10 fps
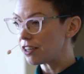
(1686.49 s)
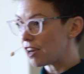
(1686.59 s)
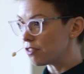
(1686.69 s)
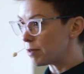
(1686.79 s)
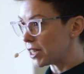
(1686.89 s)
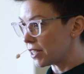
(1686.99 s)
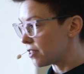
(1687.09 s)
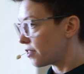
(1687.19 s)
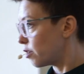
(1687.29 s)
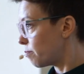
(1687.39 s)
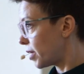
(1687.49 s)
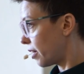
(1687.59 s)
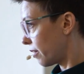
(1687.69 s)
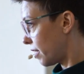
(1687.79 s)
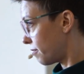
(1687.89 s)
Everybody gets their own
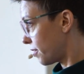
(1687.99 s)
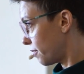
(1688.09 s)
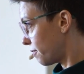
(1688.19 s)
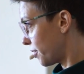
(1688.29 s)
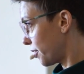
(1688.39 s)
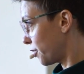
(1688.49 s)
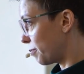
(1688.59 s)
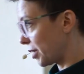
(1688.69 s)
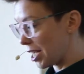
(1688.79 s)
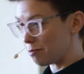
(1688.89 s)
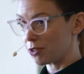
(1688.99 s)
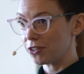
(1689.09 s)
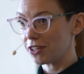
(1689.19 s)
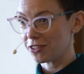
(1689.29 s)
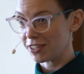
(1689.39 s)
paragraph, though, for their human
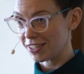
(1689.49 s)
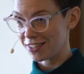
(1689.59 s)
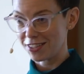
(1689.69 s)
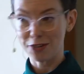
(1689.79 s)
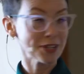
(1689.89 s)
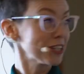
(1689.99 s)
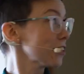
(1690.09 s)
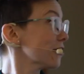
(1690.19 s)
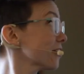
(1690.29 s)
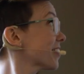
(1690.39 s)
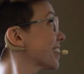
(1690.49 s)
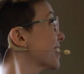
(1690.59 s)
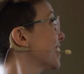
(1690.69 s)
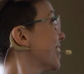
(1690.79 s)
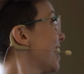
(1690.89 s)
capital and other things that they want to do.
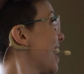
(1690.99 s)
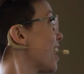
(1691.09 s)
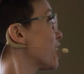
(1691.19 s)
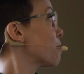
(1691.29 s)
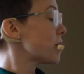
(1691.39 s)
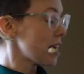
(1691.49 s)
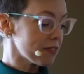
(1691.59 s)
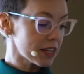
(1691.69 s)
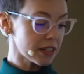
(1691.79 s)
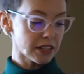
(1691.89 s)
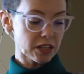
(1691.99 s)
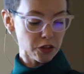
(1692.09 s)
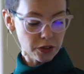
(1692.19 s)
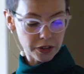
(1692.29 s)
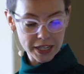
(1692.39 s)
And
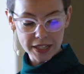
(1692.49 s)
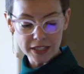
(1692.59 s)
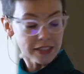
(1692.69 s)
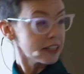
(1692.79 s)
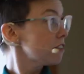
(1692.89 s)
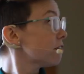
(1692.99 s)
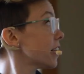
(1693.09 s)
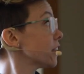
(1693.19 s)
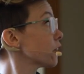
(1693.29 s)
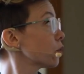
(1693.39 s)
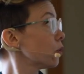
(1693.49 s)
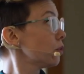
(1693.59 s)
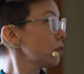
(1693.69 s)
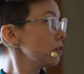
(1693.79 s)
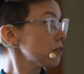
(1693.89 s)
then you can go ahead and clarify your
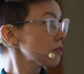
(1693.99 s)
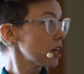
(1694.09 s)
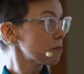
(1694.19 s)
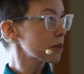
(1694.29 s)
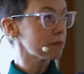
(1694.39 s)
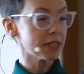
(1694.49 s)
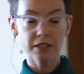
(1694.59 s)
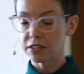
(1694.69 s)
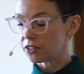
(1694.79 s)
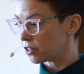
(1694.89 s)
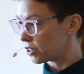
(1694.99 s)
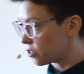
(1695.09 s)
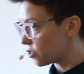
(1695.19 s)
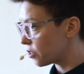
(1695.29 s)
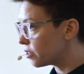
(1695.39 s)
goals, their
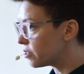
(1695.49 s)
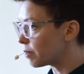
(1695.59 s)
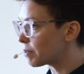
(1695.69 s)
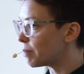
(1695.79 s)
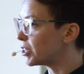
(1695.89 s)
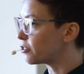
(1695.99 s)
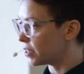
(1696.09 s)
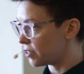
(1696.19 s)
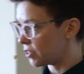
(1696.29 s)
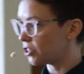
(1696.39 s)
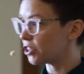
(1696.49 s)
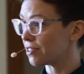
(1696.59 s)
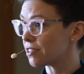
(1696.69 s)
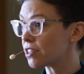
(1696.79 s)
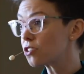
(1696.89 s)
concerns, upcoming
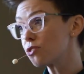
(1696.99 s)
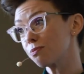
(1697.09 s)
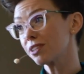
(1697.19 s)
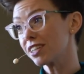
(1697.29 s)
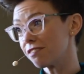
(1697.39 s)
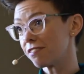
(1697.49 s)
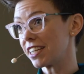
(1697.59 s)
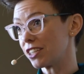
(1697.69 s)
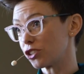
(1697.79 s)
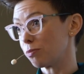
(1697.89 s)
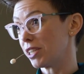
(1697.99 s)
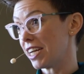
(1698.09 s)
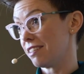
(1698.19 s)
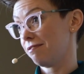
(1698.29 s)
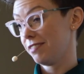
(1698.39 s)
transitions. This is really a financial
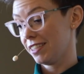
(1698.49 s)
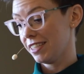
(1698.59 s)
plan.